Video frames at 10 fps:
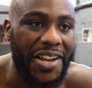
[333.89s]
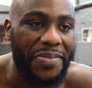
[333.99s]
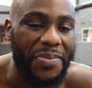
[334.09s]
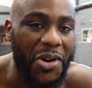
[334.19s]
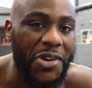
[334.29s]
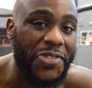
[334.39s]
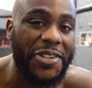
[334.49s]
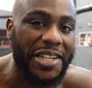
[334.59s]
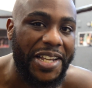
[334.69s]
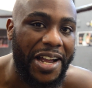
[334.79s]
I'm not
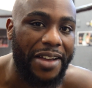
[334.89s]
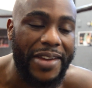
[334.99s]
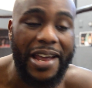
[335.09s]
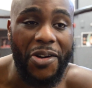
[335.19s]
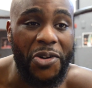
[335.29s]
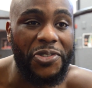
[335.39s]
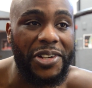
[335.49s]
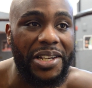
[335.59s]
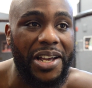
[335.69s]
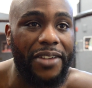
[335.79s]
overly
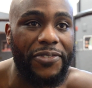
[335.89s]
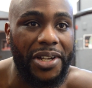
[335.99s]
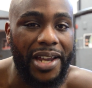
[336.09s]
confident.